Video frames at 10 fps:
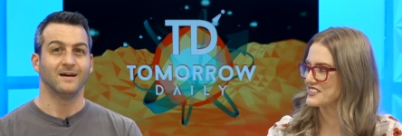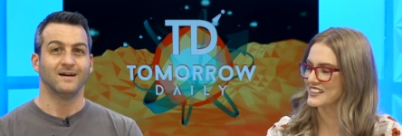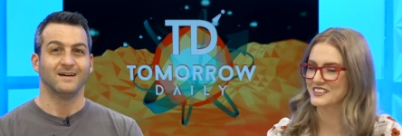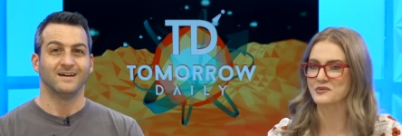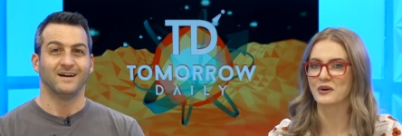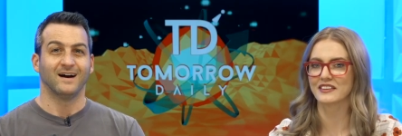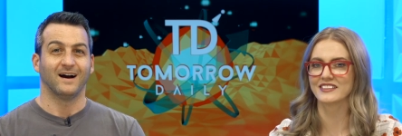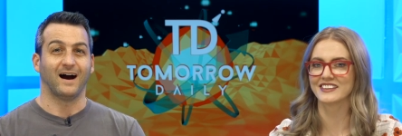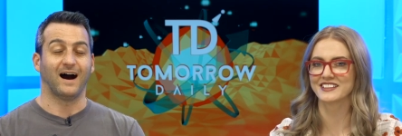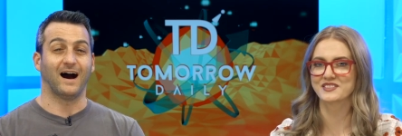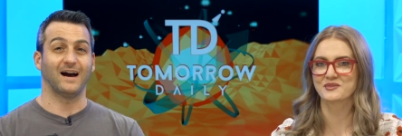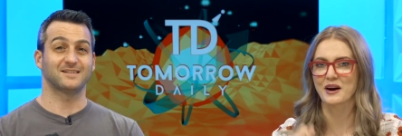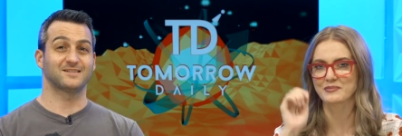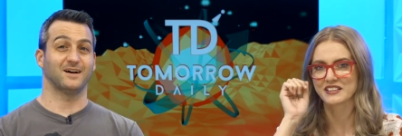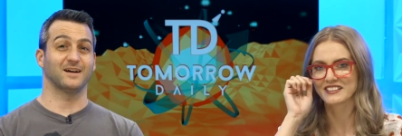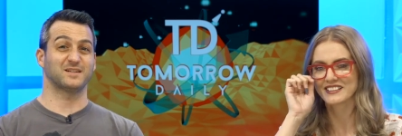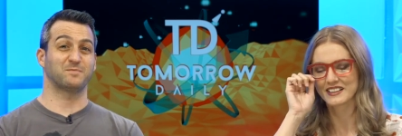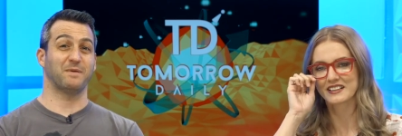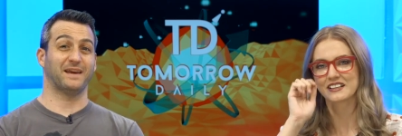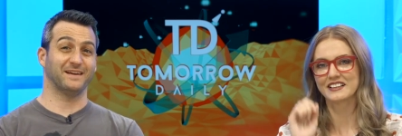Speaker 1: like the way that they
Speaker 2: described it. I saw
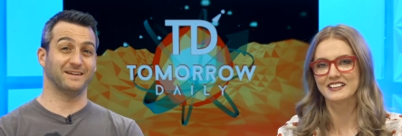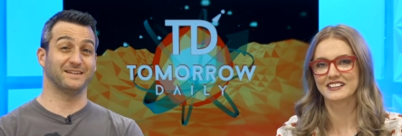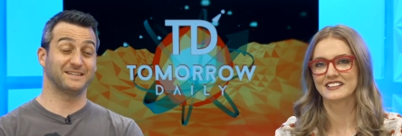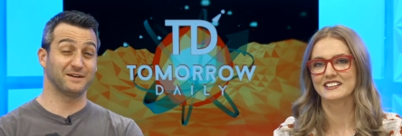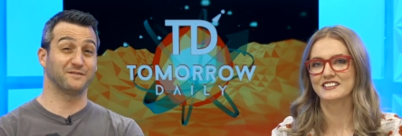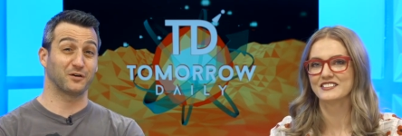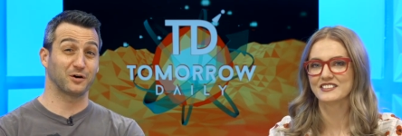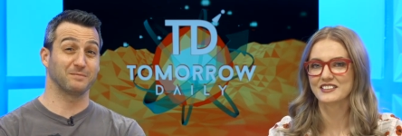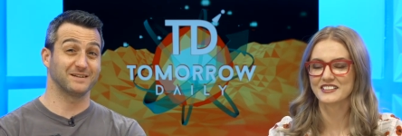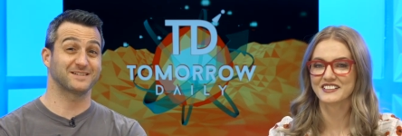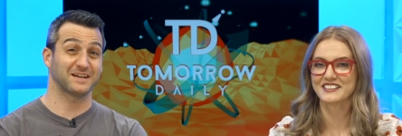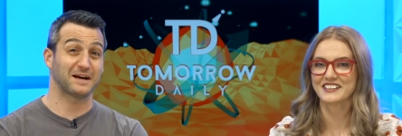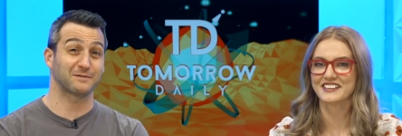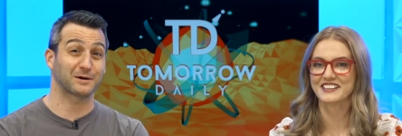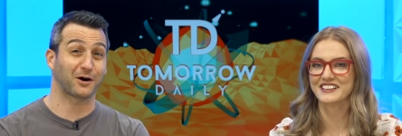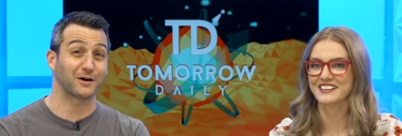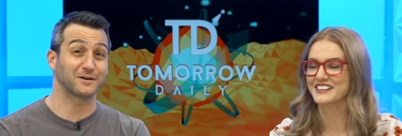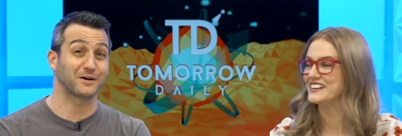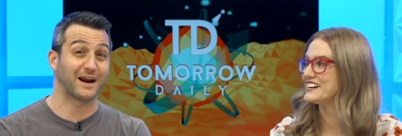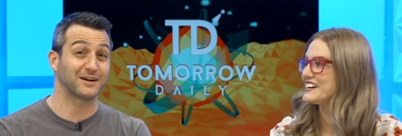speculative urban cyber
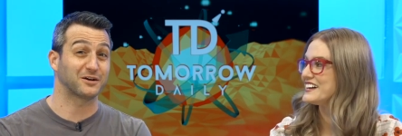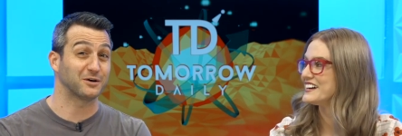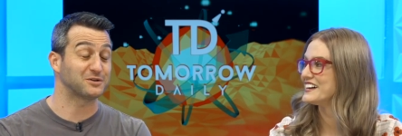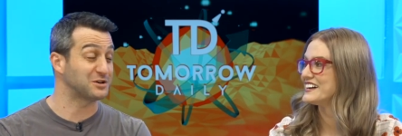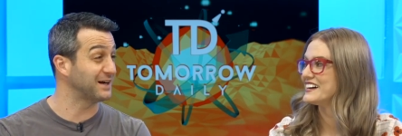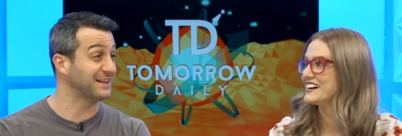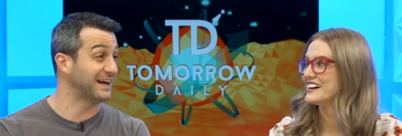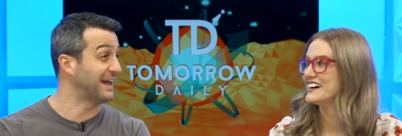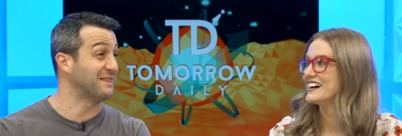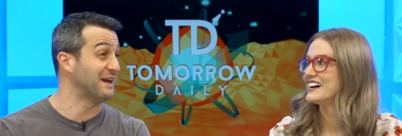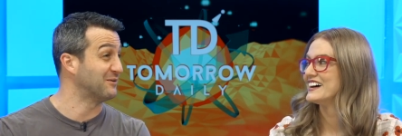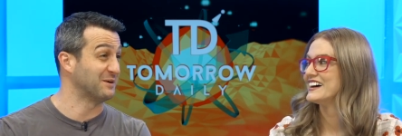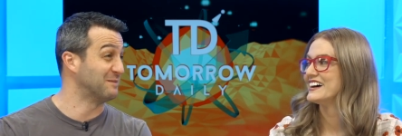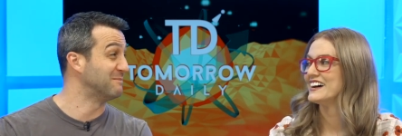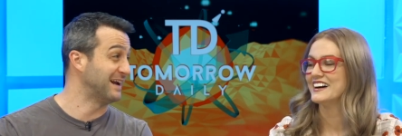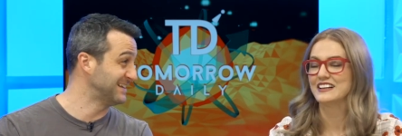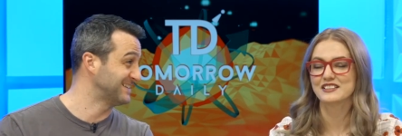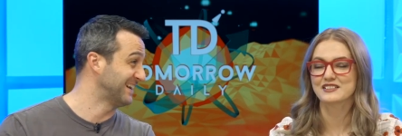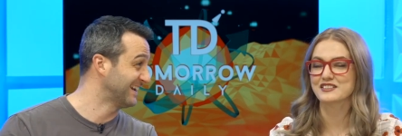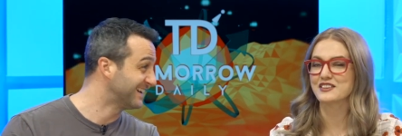gardener at Coachella, and they were
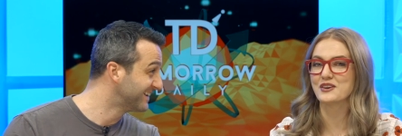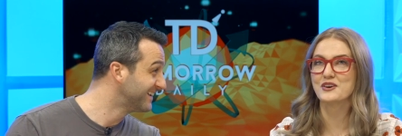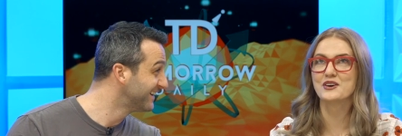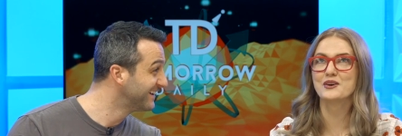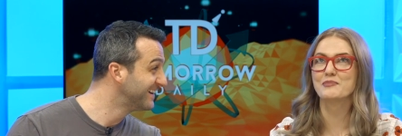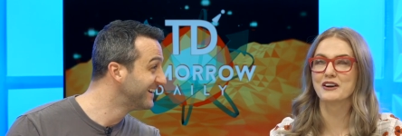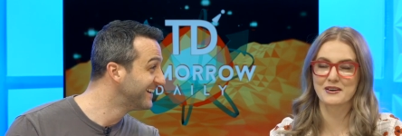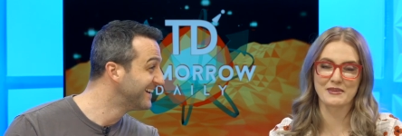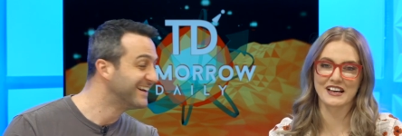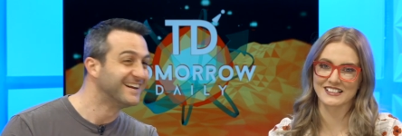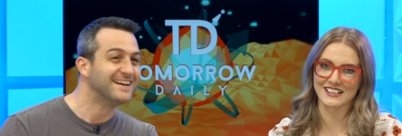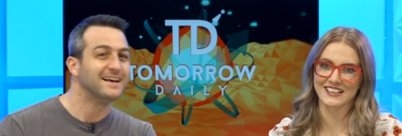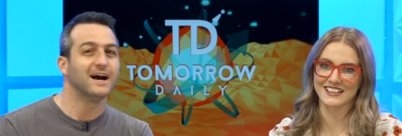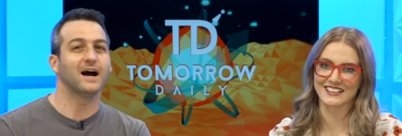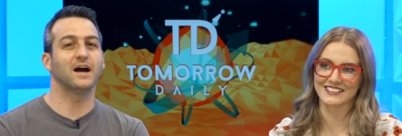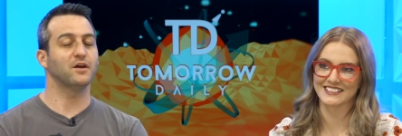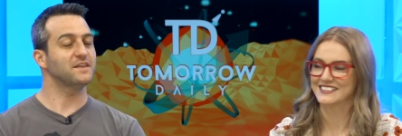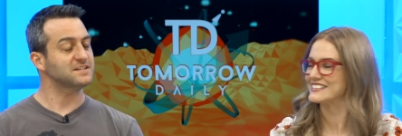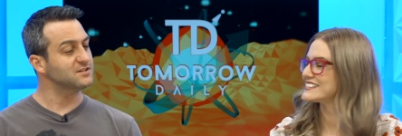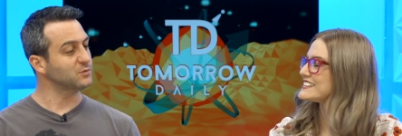amazing.
Speaker 1: Super amazing.
Speaker 2: No,
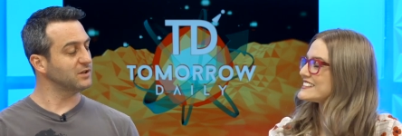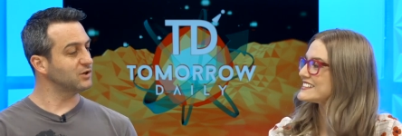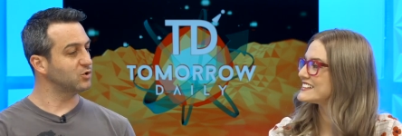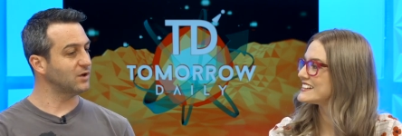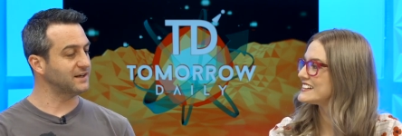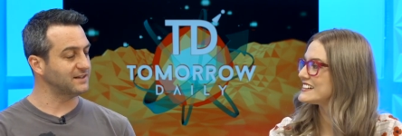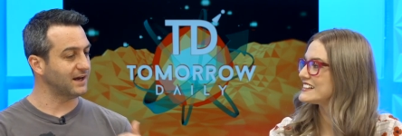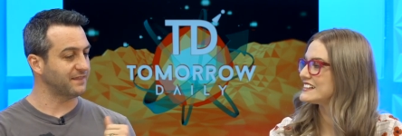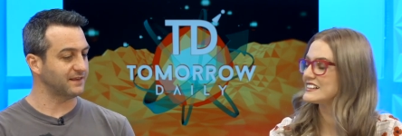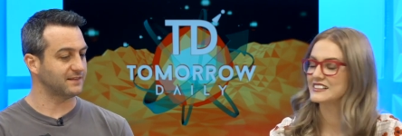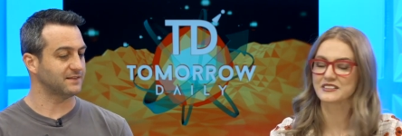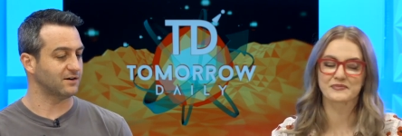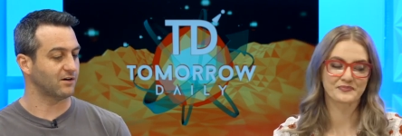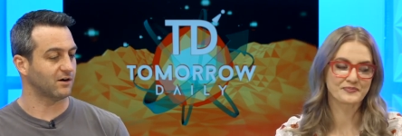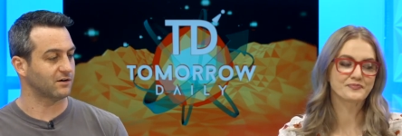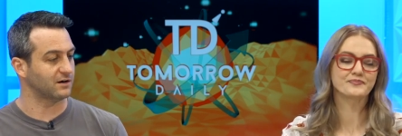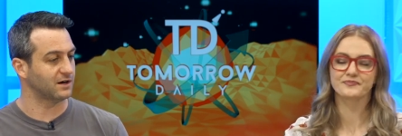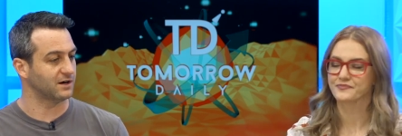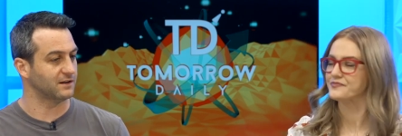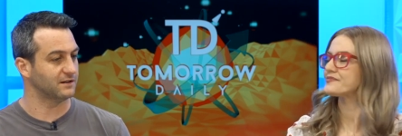this is a really cool idea. I think that there
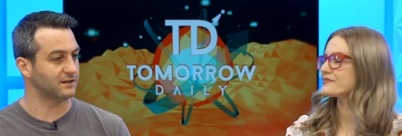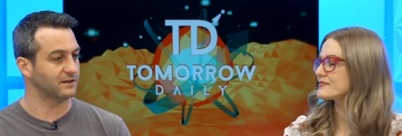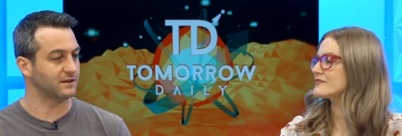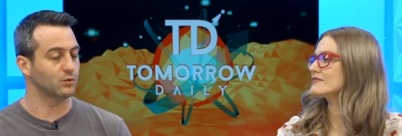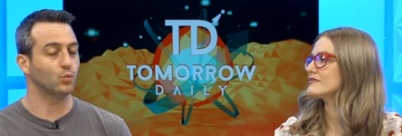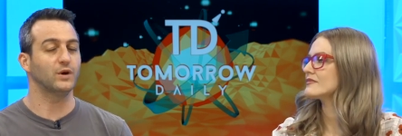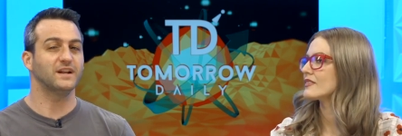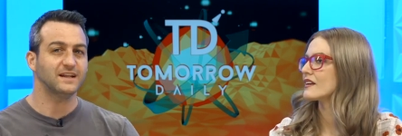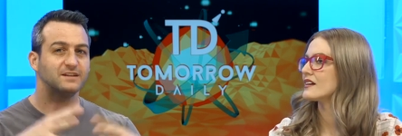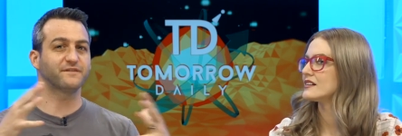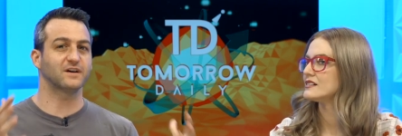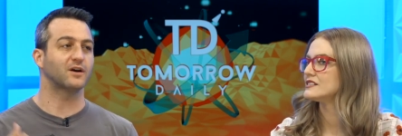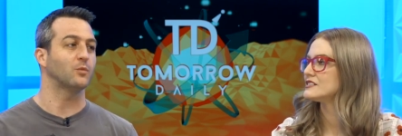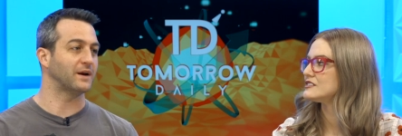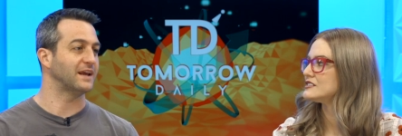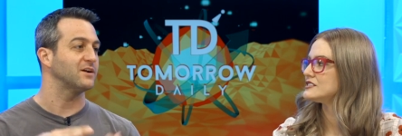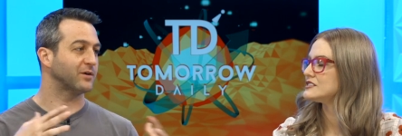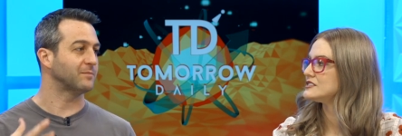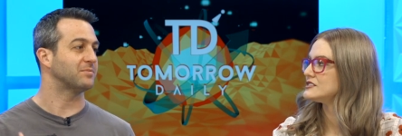are, we need to figure out a way to integrate